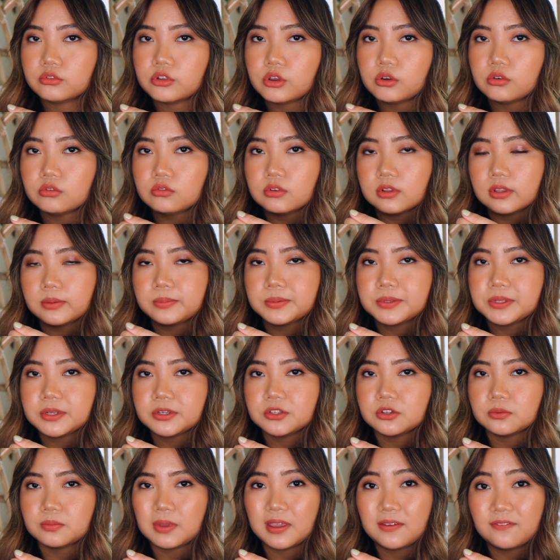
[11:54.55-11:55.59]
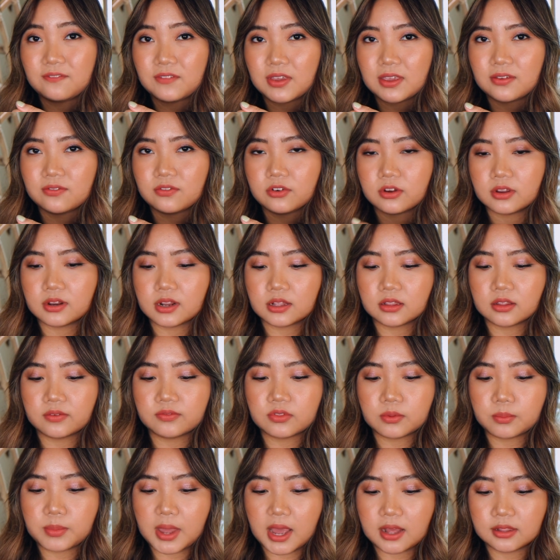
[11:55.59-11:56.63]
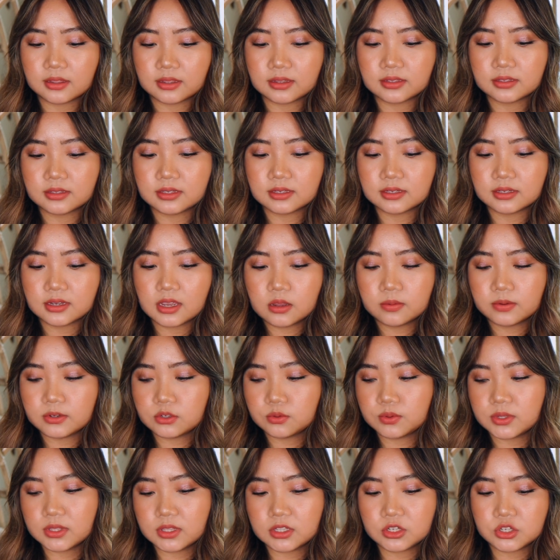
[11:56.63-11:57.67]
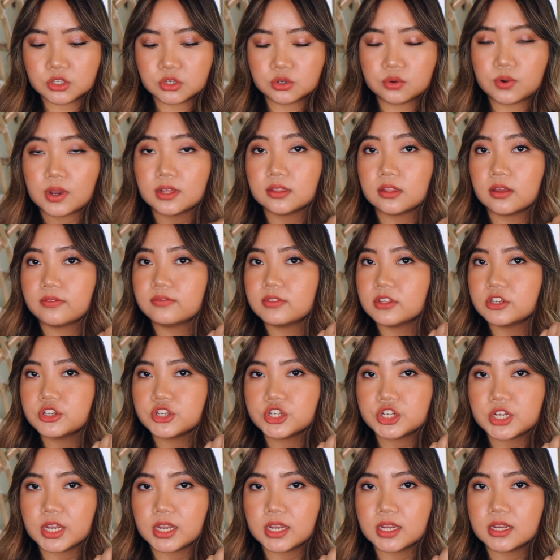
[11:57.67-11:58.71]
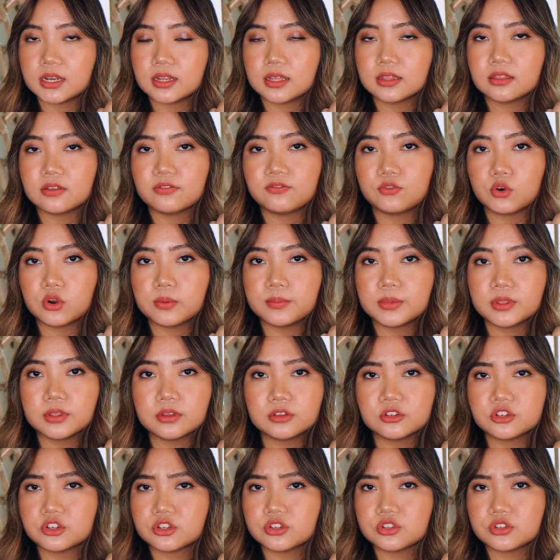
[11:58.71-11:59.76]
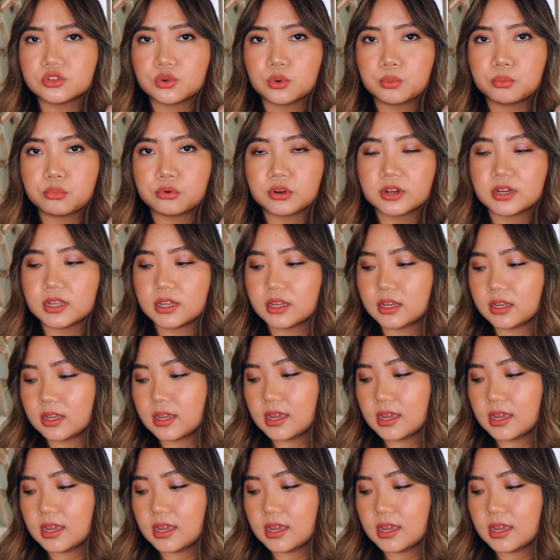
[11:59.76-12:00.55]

toned lipsticks are my favorite. I love the balance between the two. I love this shade, and the formula is just so pretty.